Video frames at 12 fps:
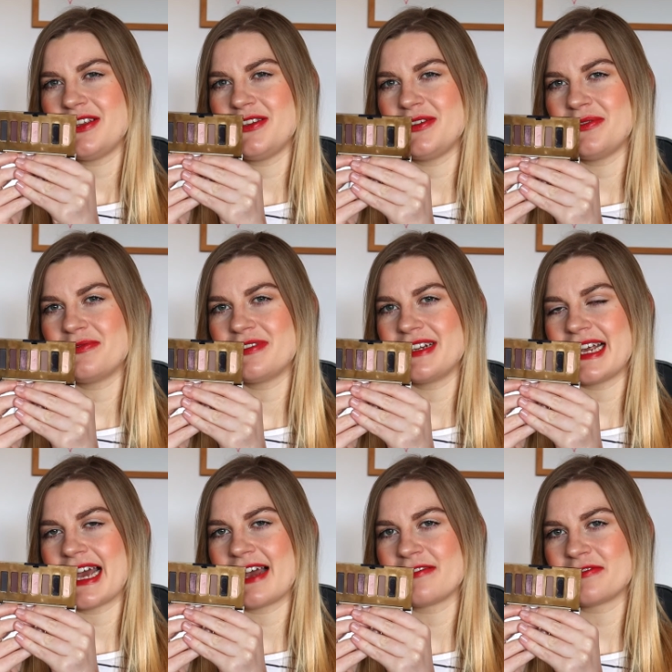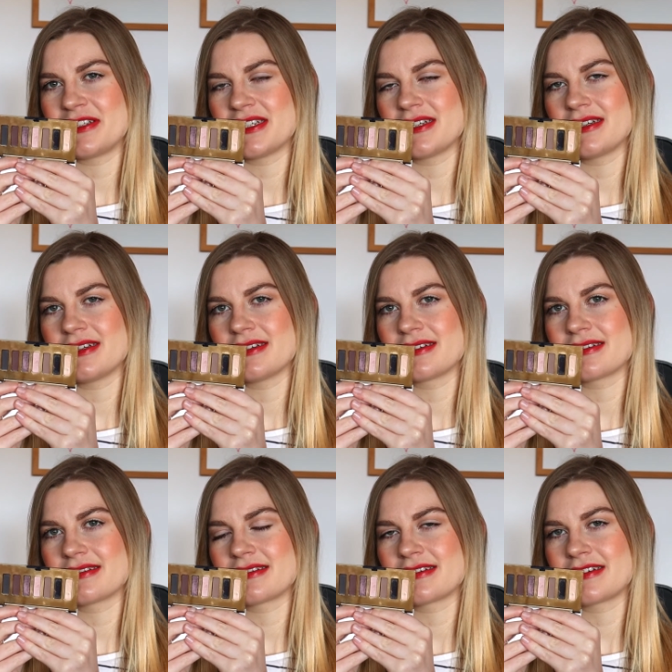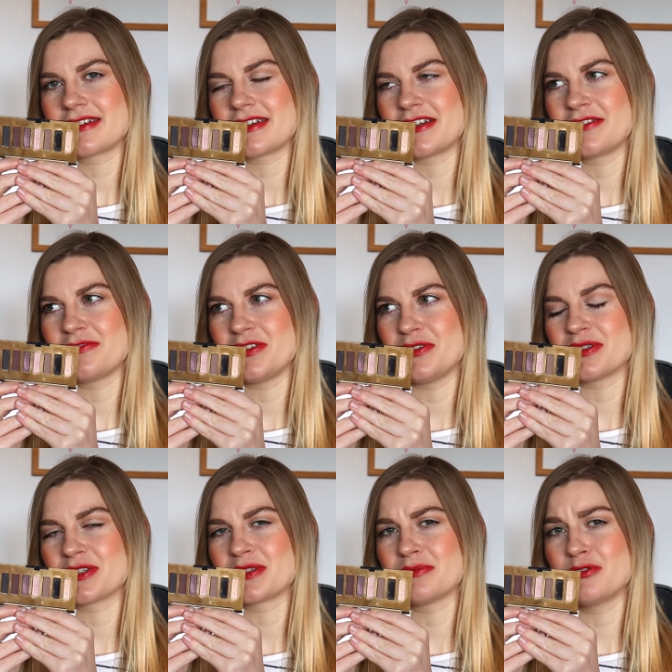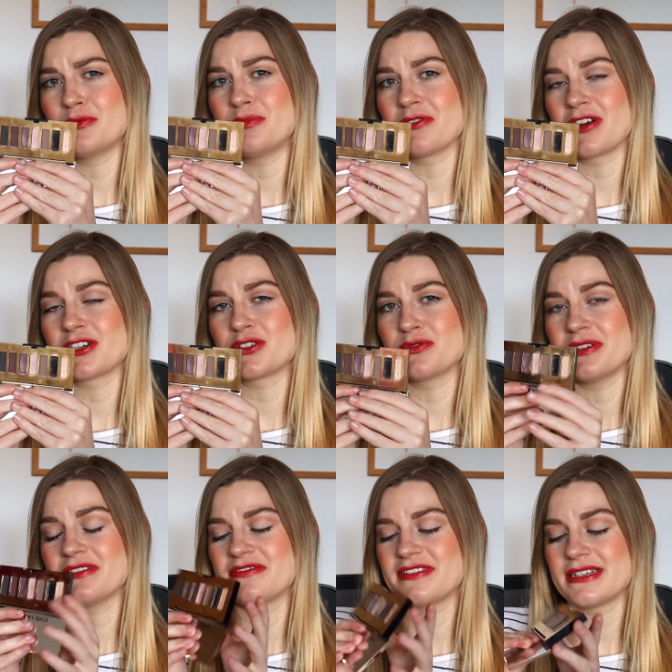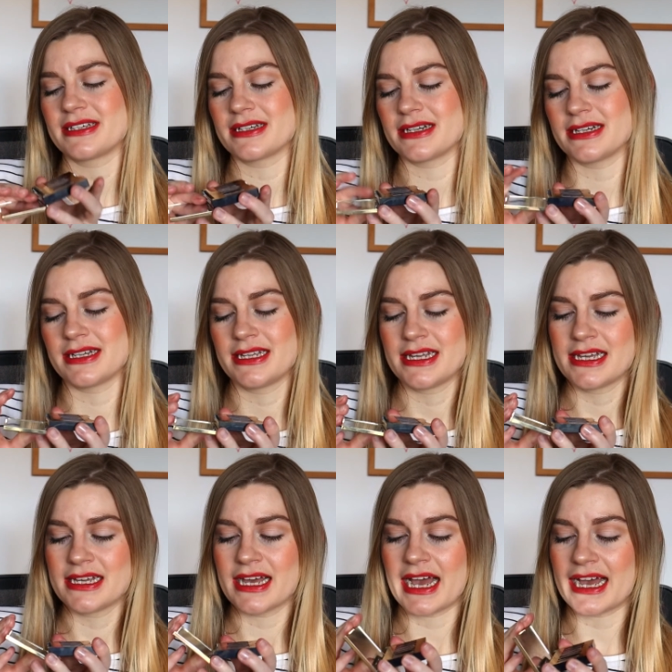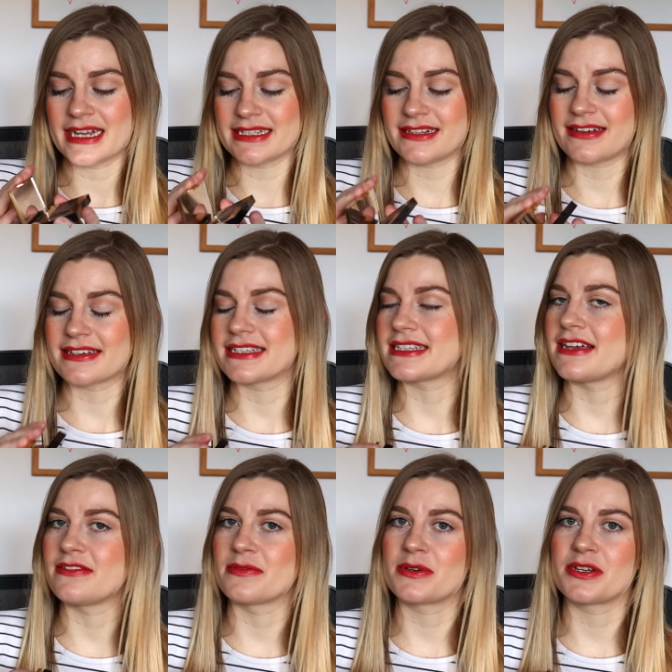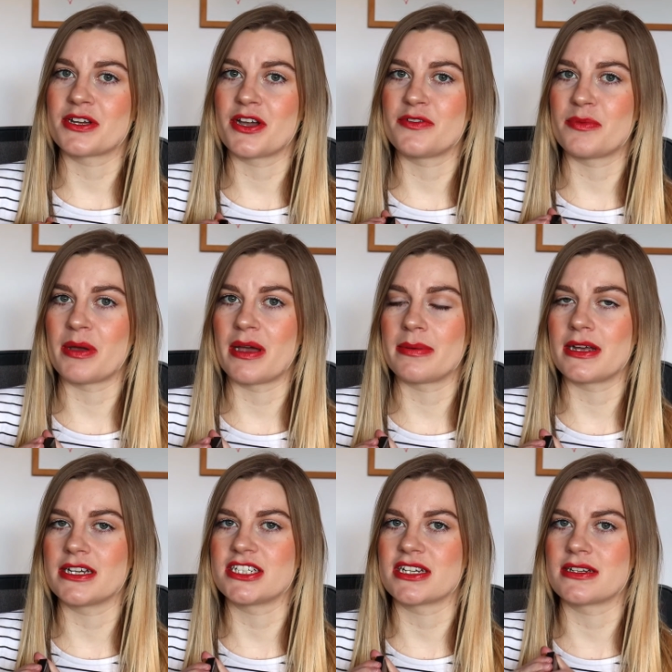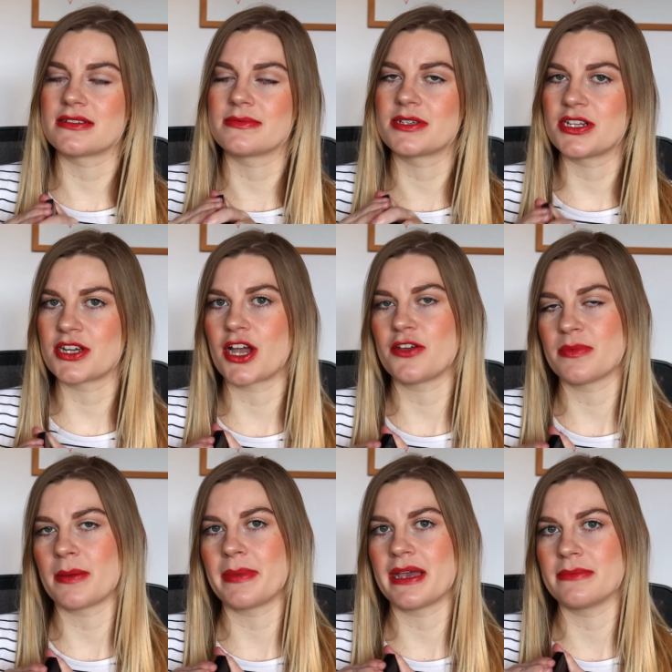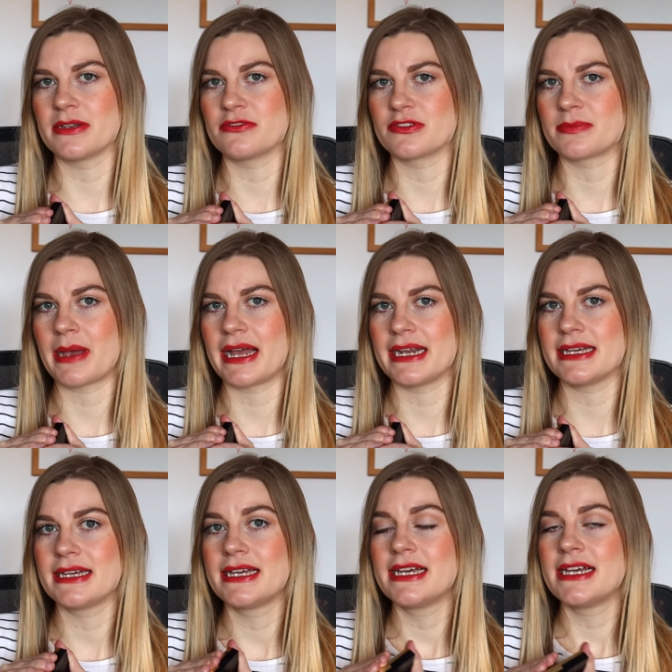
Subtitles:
You really have to kind of use a small brush or your finger. And like I say, if I'm going to go for purple eyeshadows, I'm going to go for my Bare Minerals palette.